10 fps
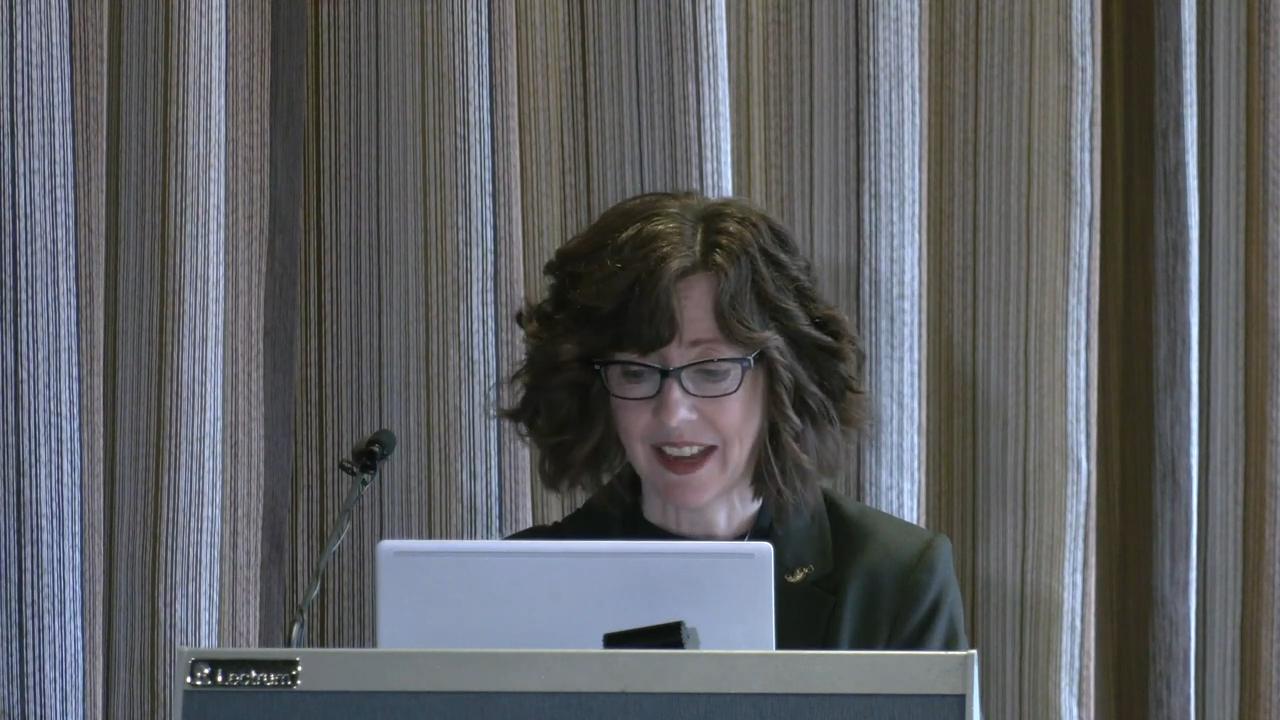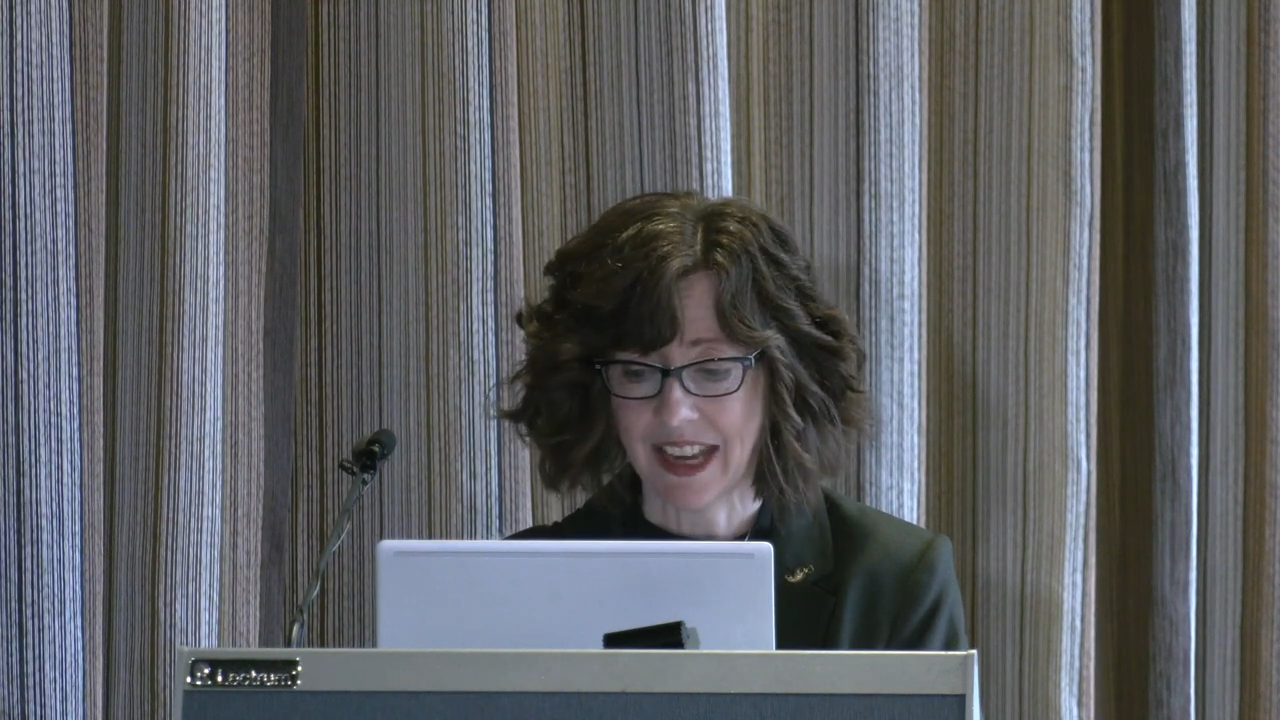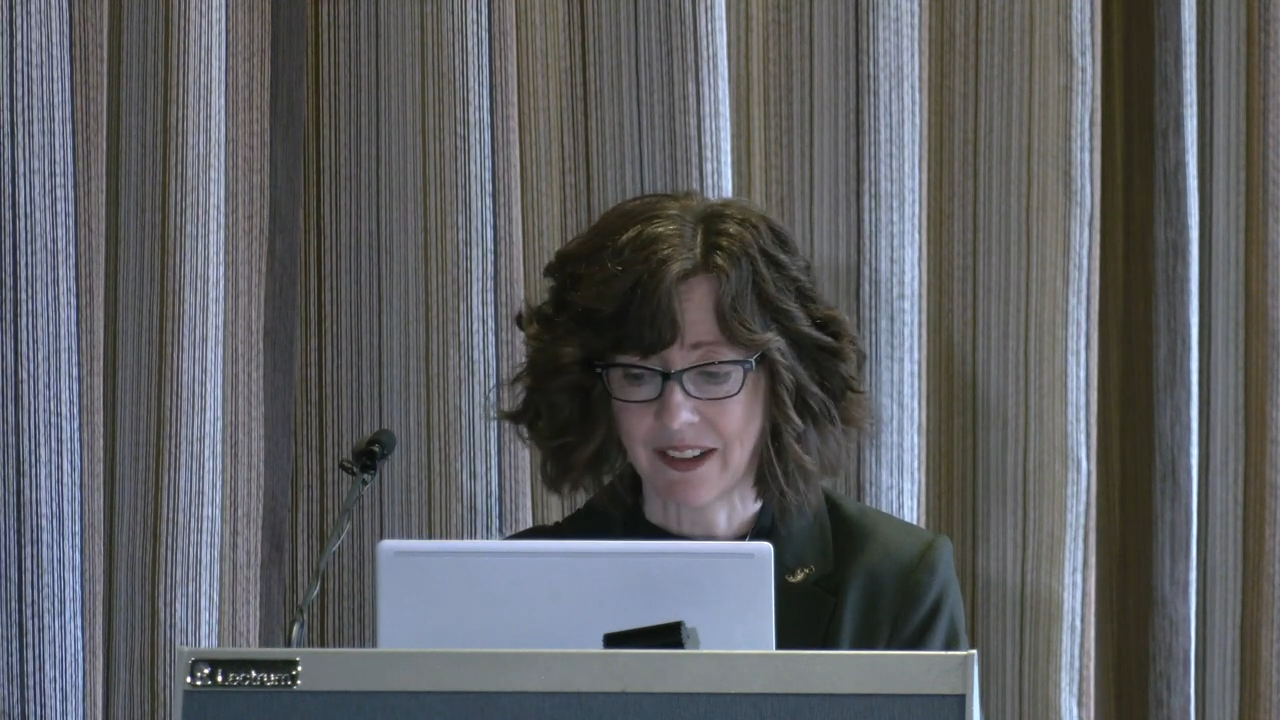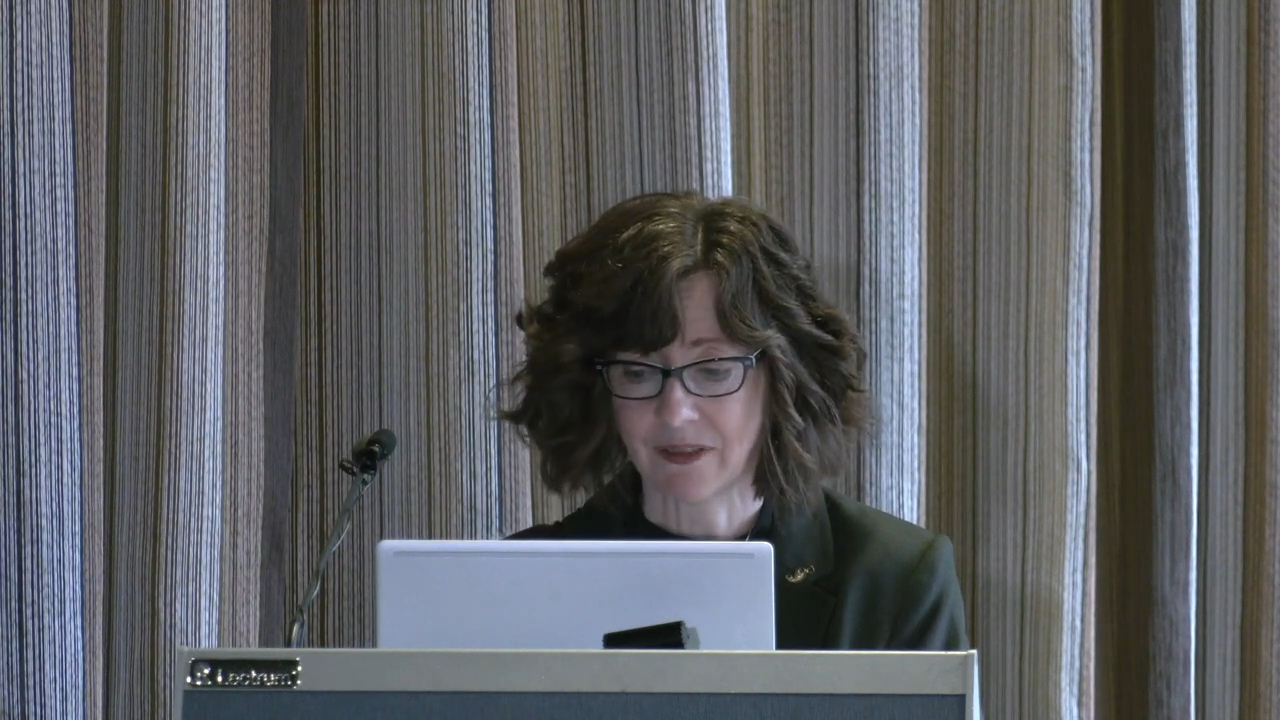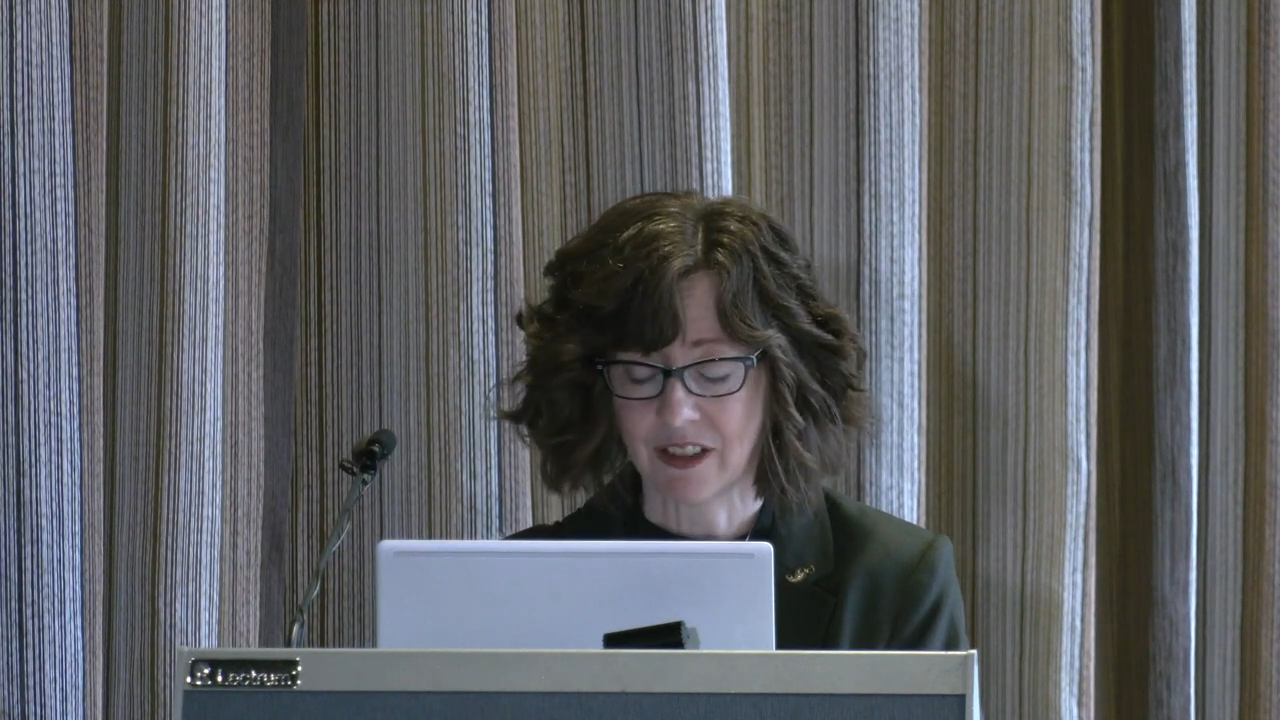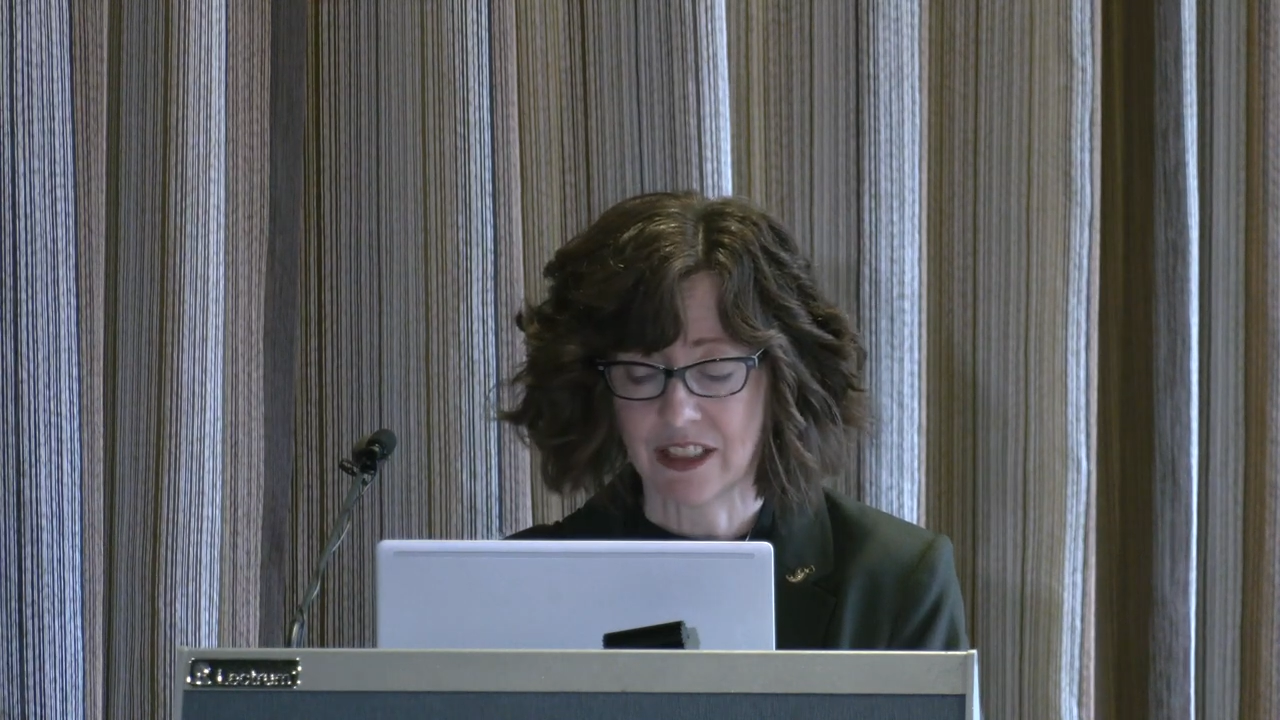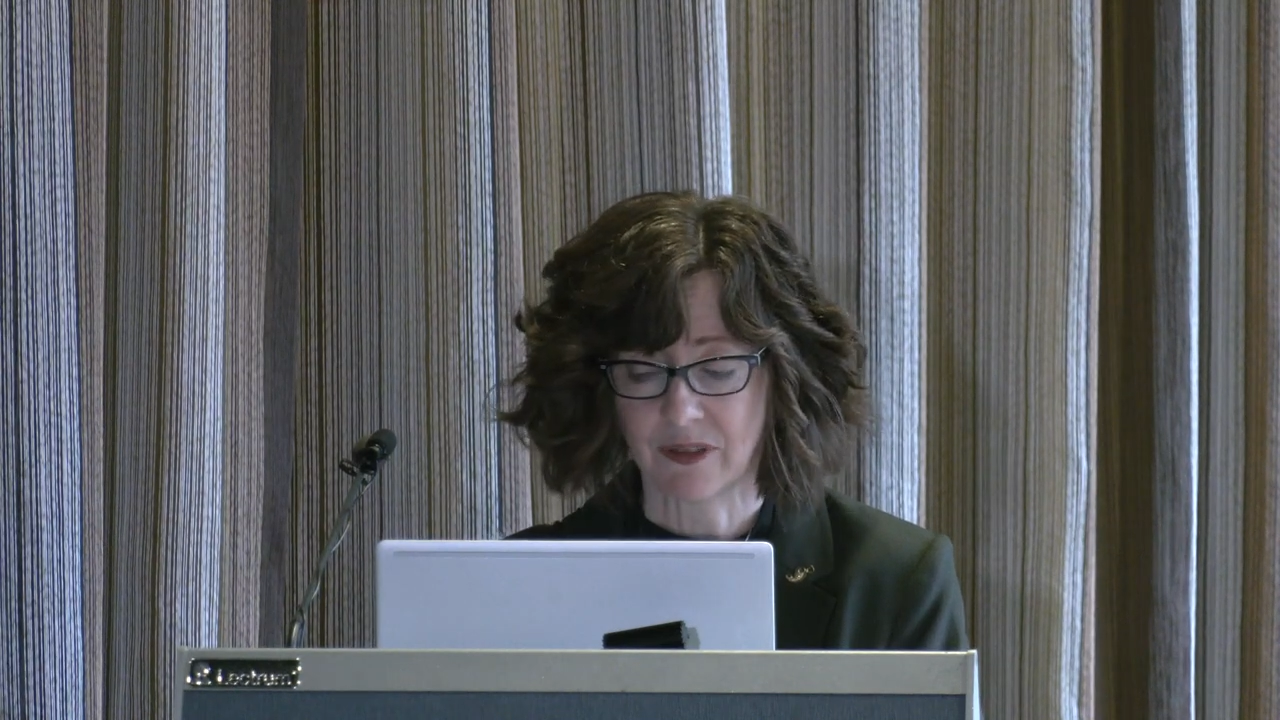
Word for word: They had very